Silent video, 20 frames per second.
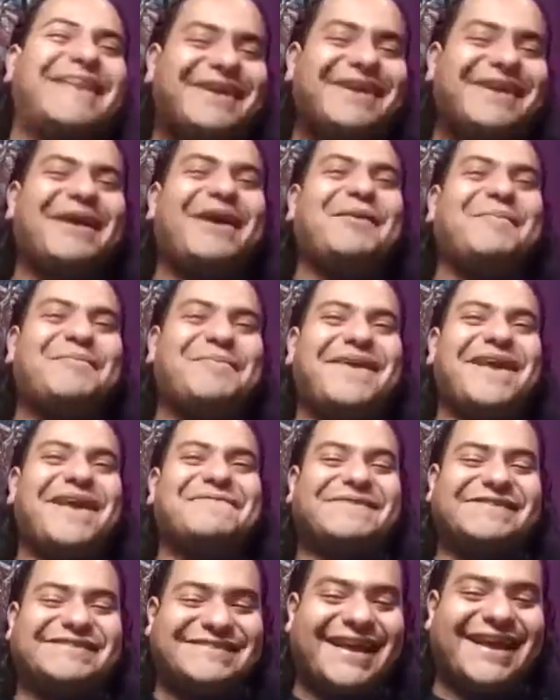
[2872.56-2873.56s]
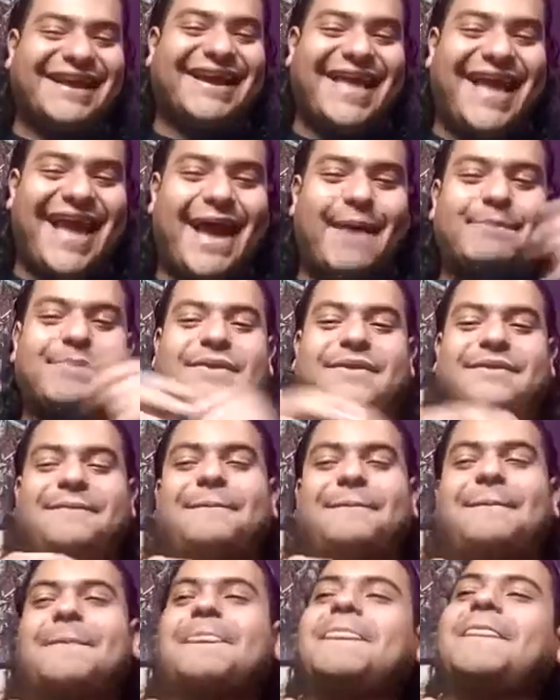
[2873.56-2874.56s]
it up if it's not going to happen.
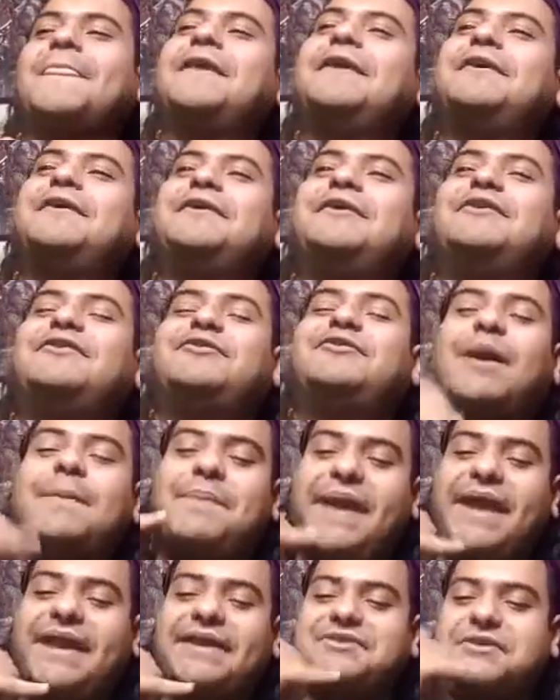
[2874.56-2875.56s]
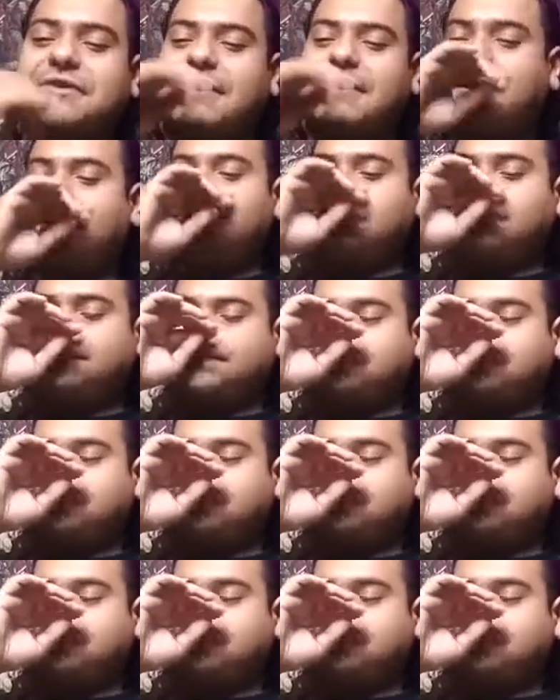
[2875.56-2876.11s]
So I page her, right?